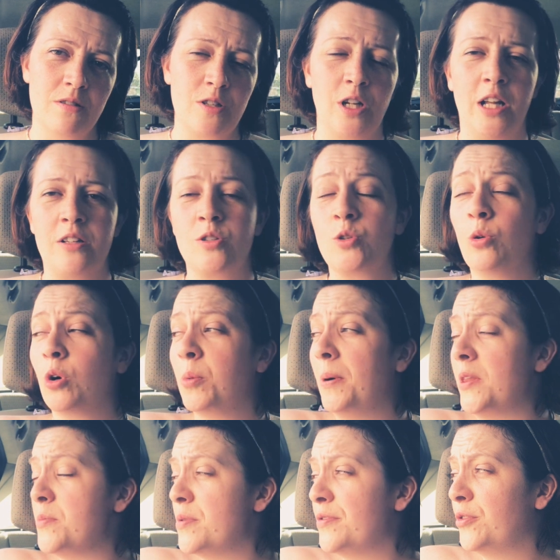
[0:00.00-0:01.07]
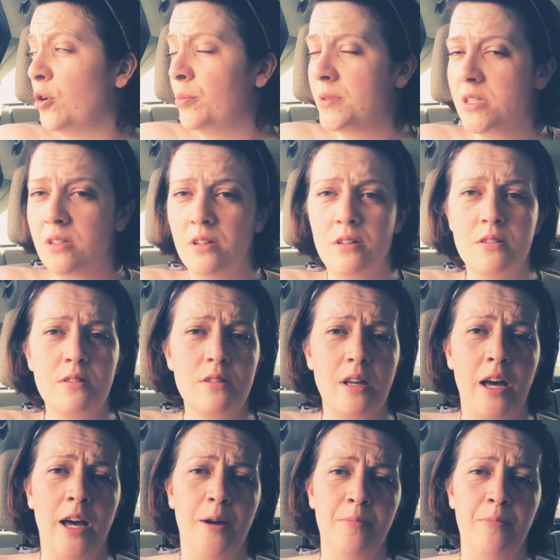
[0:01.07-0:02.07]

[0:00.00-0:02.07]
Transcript: let's talk about the performances.